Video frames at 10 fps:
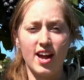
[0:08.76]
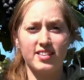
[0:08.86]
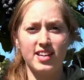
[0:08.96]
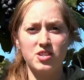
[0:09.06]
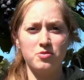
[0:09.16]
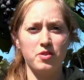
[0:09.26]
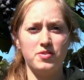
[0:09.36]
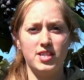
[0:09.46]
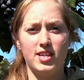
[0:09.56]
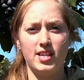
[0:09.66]
At the age of
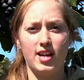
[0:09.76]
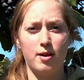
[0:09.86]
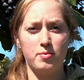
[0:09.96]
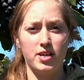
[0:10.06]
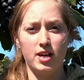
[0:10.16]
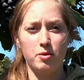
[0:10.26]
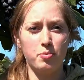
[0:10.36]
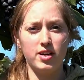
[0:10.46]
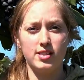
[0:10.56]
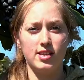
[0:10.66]
15, I began
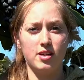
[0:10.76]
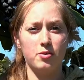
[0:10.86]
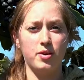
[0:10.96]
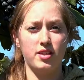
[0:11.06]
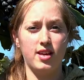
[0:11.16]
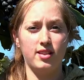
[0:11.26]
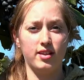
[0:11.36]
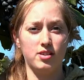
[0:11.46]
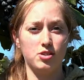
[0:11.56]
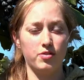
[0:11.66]
apprenticing with a
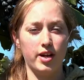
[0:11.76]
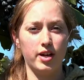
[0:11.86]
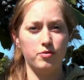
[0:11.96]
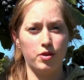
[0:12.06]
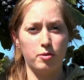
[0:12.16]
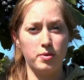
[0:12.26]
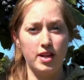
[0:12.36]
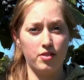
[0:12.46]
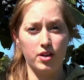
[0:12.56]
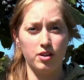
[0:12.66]
land surveying firm in
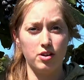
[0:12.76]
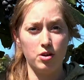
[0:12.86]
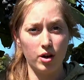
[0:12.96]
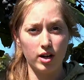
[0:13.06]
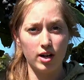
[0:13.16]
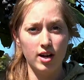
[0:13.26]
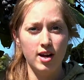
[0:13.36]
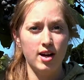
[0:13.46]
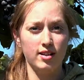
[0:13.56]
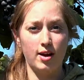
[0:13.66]
Ithaca, New York,
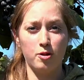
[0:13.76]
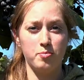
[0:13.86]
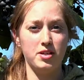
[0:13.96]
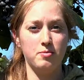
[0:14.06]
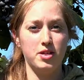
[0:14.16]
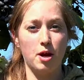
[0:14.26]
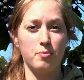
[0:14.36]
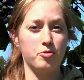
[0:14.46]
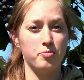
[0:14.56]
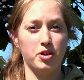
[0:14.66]
allowing me to
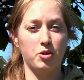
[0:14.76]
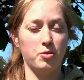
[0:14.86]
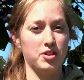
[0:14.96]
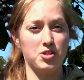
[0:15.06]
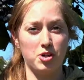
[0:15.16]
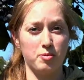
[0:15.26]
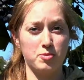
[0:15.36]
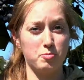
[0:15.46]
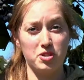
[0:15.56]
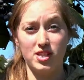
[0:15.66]
become familiar with the
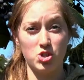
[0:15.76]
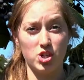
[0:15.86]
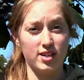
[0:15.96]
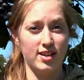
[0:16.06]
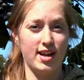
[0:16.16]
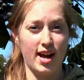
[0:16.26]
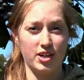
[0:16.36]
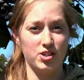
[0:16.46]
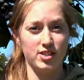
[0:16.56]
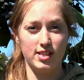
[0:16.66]
terms precision and
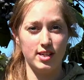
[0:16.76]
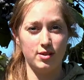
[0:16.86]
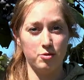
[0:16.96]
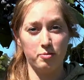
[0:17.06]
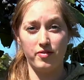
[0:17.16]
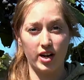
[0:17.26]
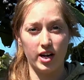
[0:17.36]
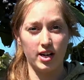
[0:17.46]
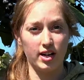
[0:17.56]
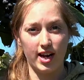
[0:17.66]
accuracy from a
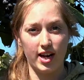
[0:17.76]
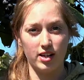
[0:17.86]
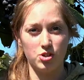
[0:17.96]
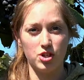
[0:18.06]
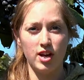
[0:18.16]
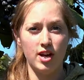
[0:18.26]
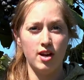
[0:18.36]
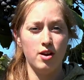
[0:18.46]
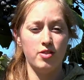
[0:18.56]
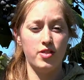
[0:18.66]
very young age.
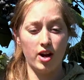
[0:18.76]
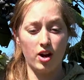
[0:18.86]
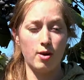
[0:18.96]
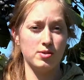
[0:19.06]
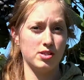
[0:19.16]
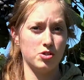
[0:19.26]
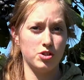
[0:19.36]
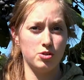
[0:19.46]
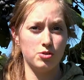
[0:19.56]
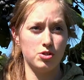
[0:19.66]
There, I was
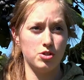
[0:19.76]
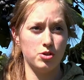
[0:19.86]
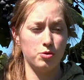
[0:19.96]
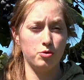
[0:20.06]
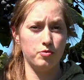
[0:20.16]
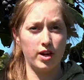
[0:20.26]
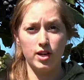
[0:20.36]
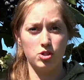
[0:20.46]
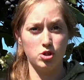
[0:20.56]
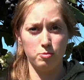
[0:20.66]
introduced to
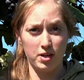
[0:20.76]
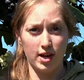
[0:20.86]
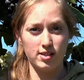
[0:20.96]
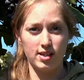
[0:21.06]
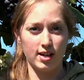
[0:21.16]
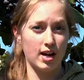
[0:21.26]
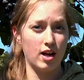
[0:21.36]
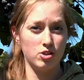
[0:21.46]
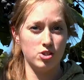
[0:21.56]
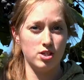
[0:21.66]
various GPS
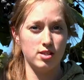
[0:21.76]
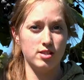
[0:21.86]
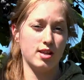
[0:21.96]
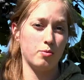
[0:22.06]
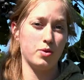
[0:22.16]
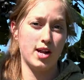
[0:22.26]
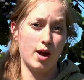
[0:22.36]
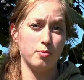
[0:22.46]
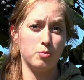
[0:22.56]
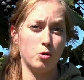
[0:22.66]
technologies that we
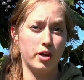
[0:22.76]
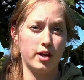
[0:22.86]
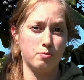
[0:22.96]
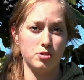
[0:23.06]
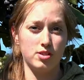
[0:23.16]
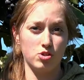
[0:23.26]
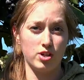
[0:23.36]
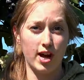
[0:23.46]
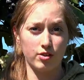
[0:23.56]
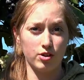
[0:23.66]
now employ in
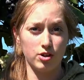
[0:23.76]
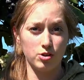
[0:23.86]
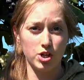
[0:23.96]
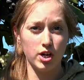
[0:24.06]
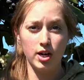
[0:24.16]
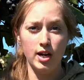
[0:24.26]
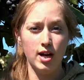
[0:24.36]
precision agriculture.